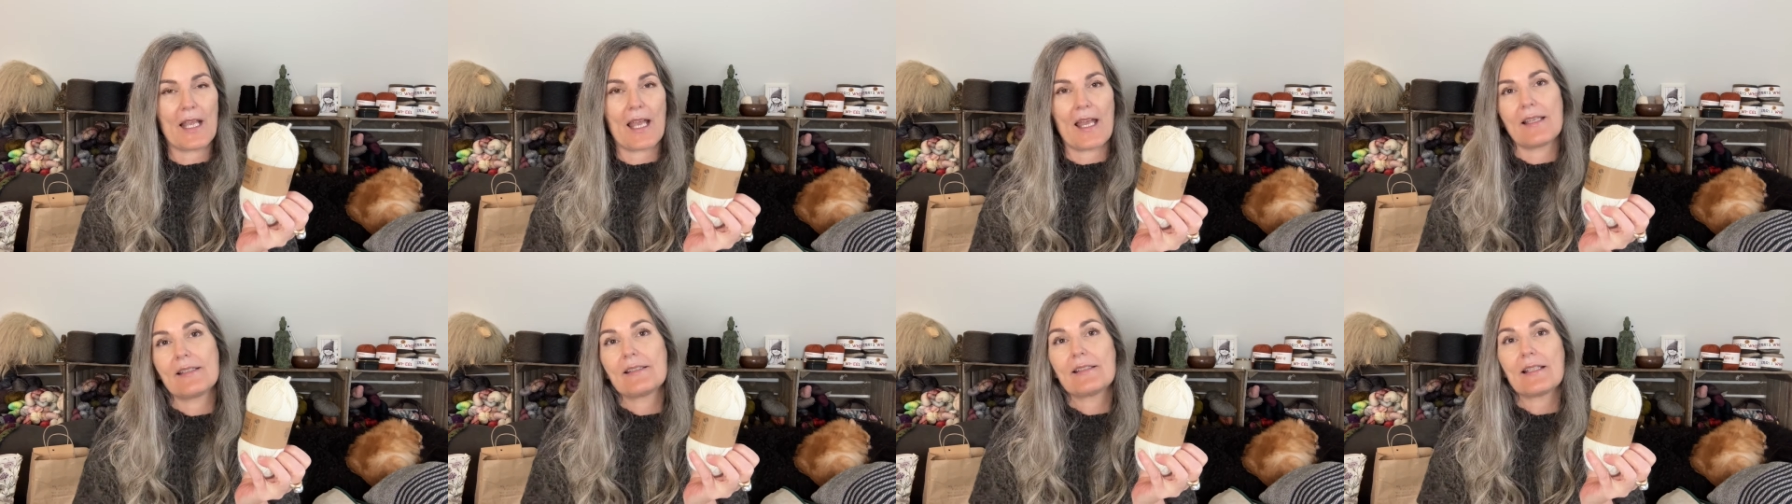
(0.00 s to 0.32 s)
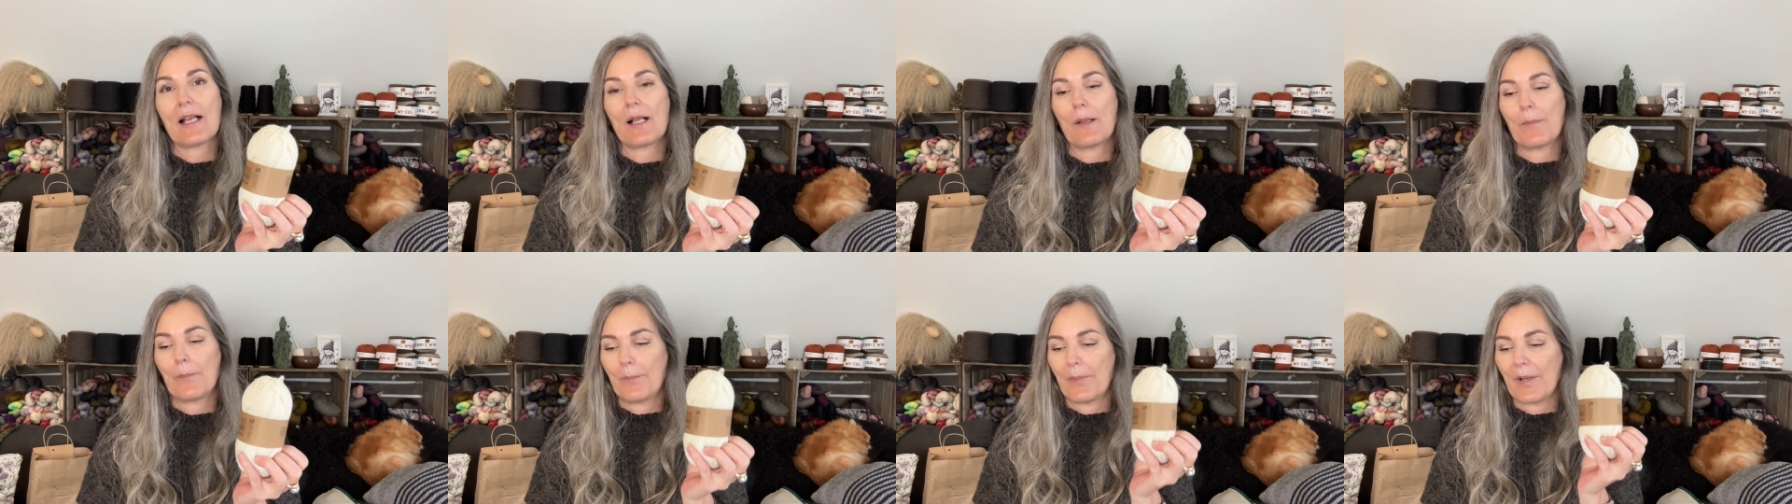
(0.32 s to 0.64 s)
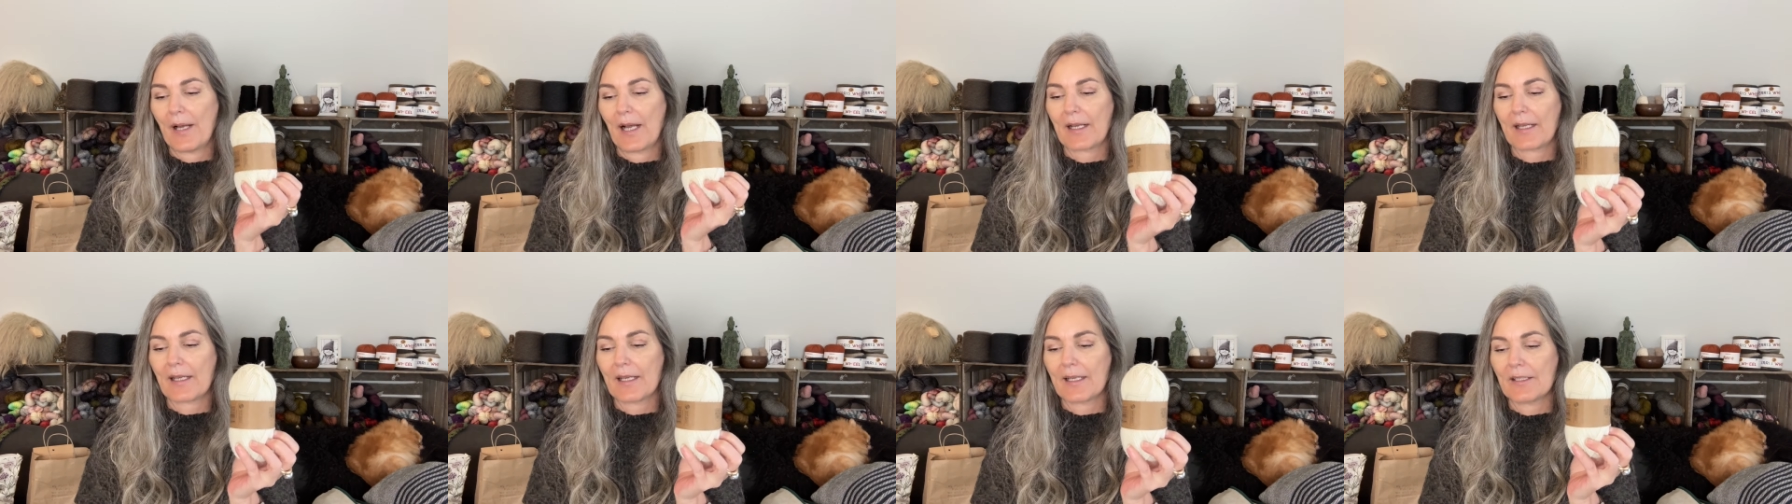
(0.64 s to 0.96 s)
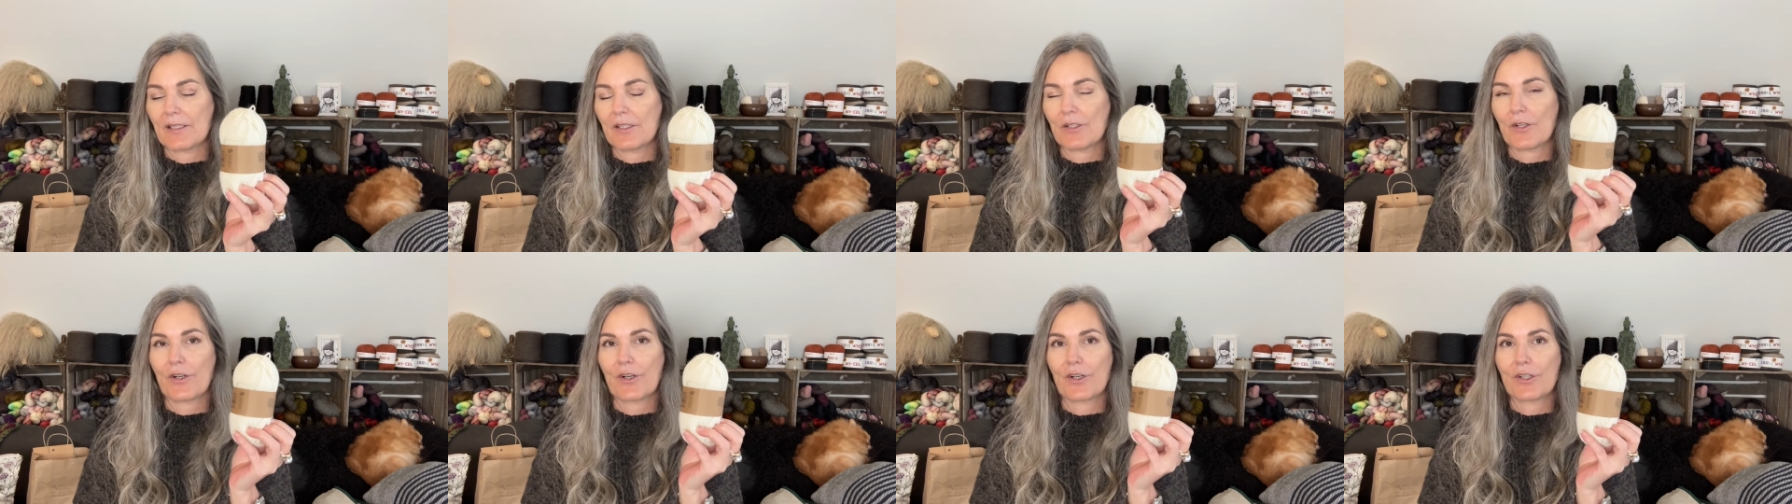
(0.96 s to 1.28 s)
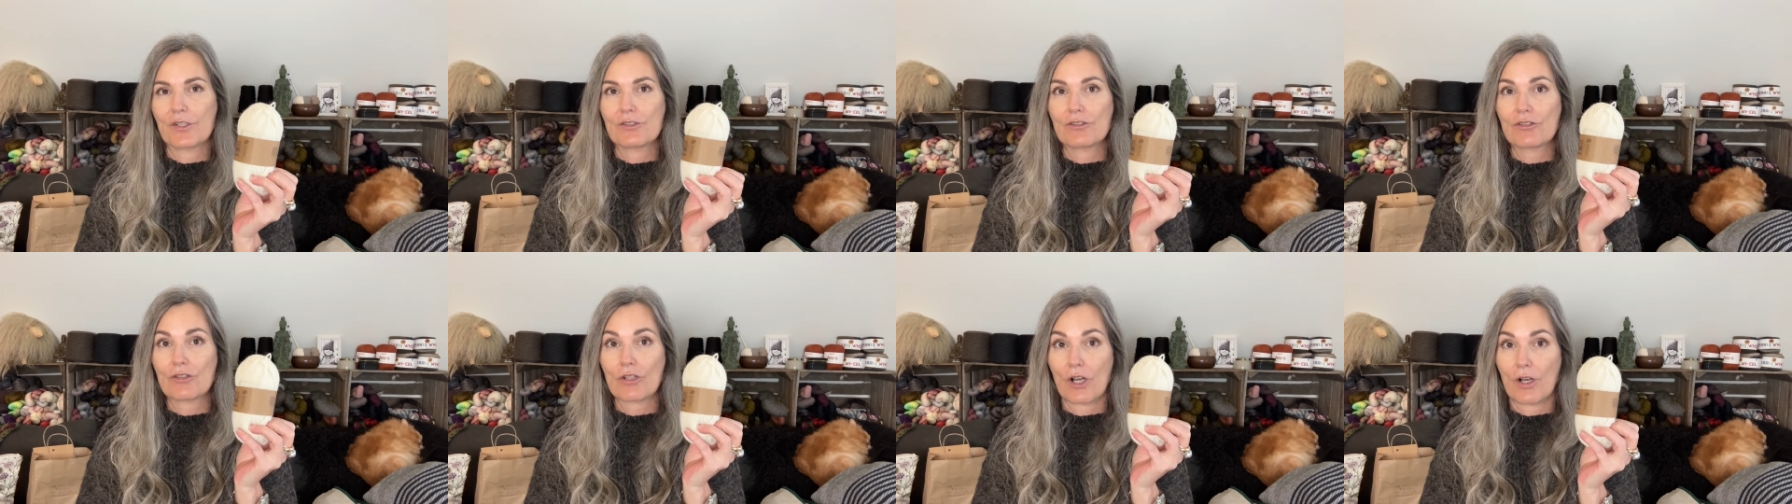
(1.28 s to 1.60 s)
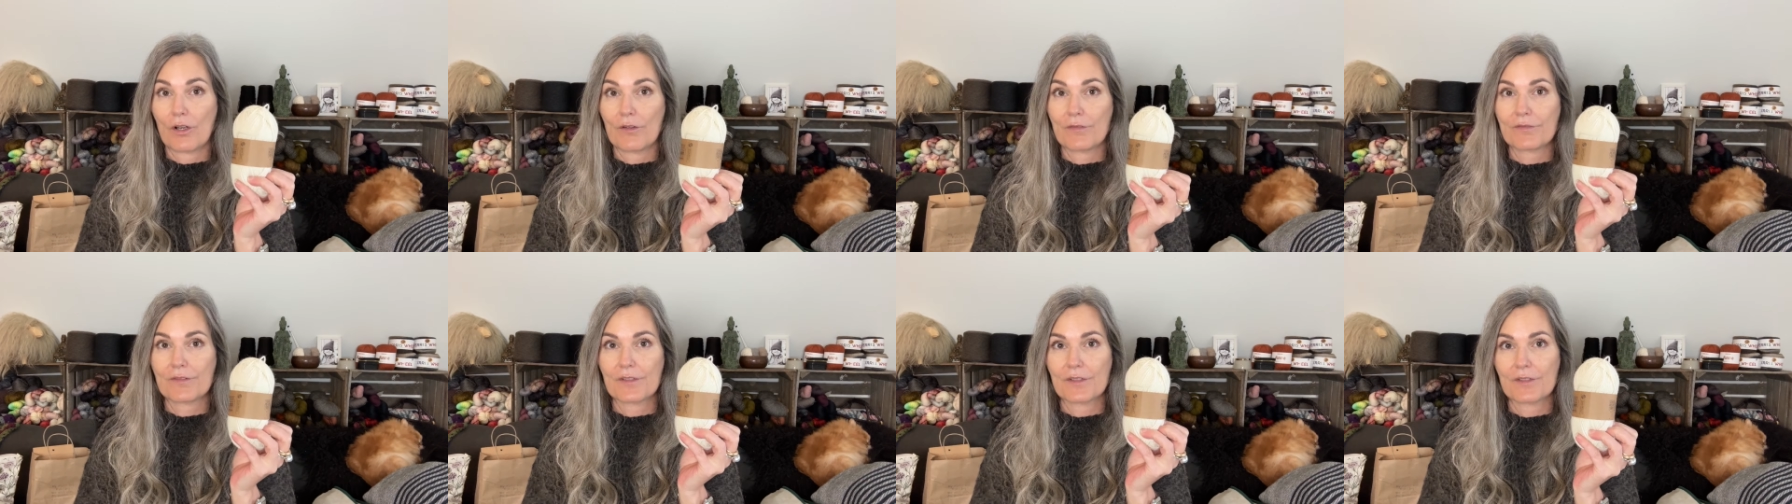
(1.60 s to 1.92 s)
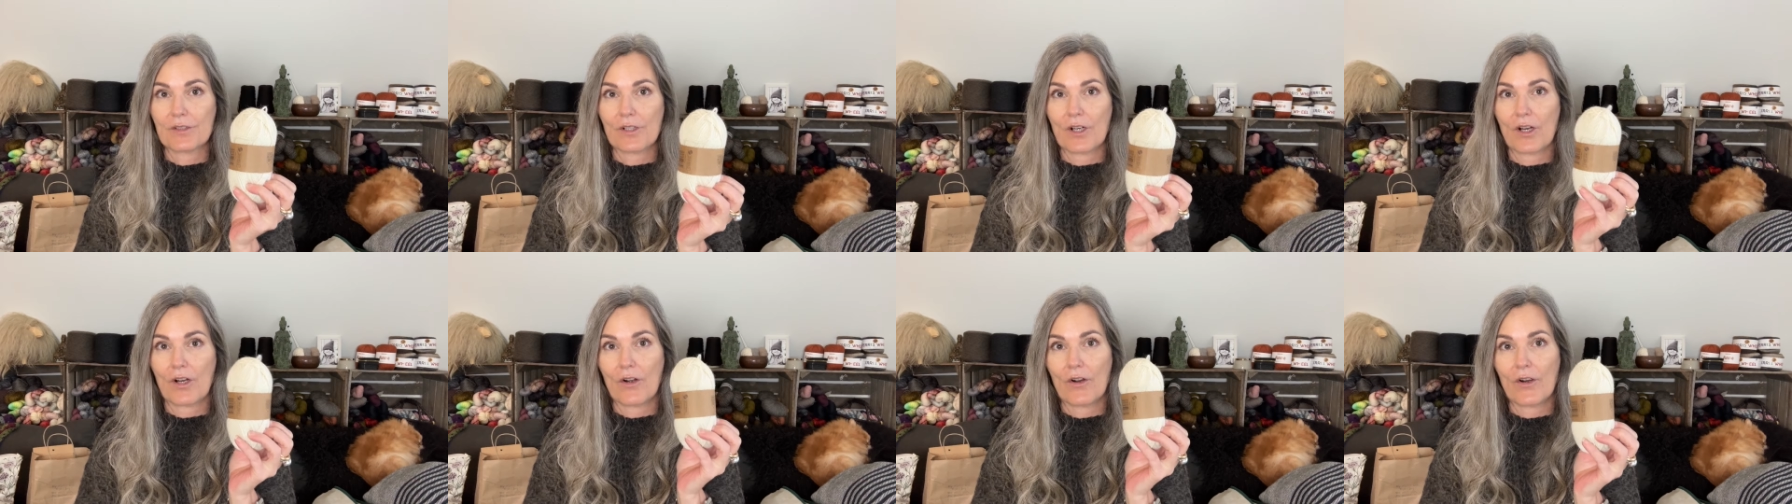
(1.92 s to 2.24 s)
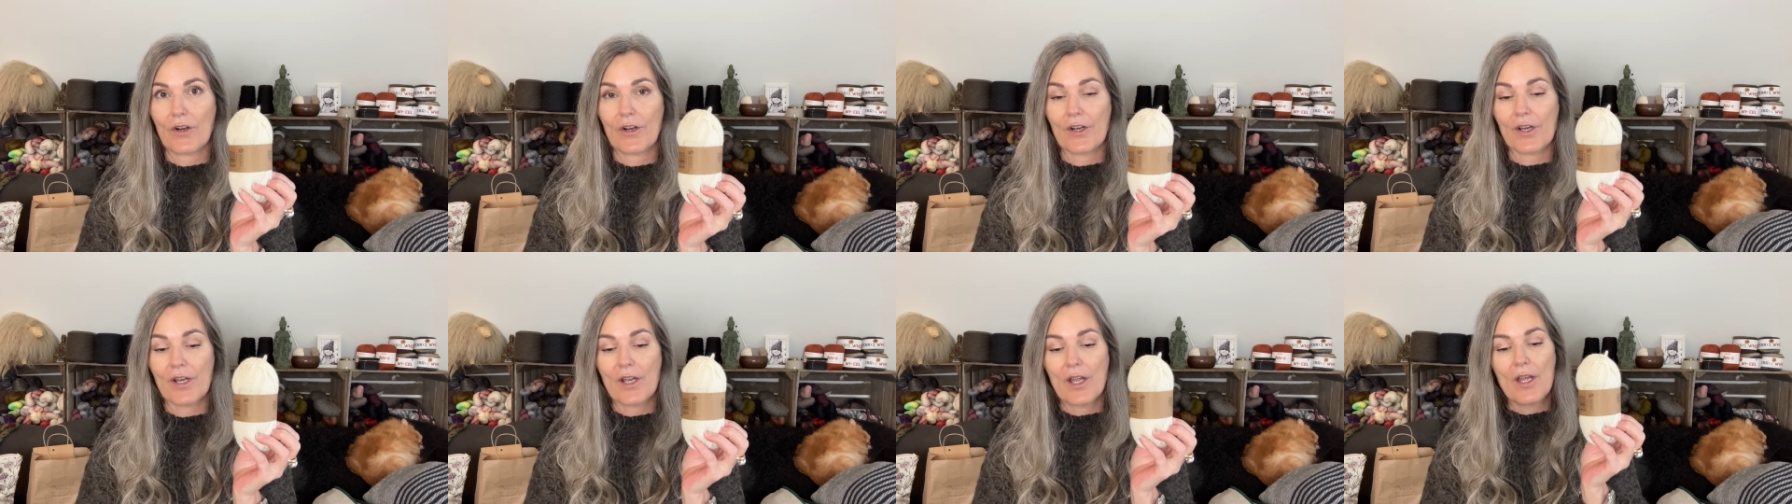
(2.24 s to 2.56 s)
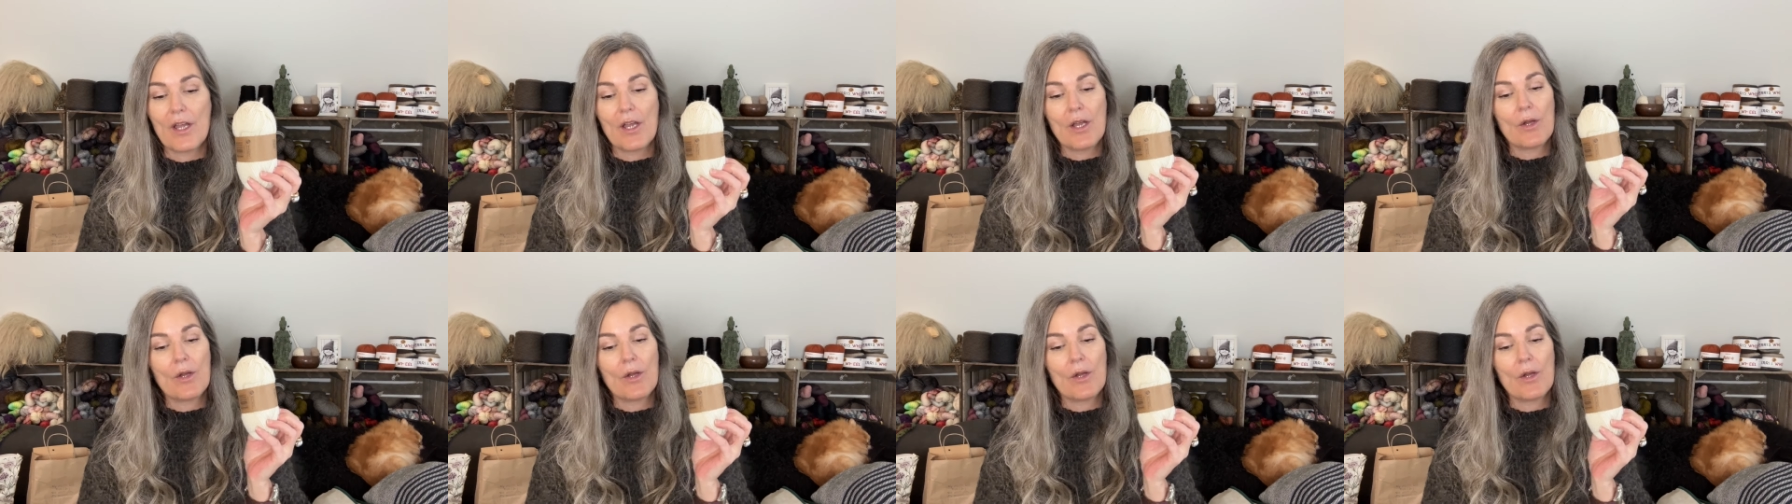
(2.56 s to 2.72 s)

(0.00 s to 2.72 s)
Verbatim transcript: as alpaca yarns often are,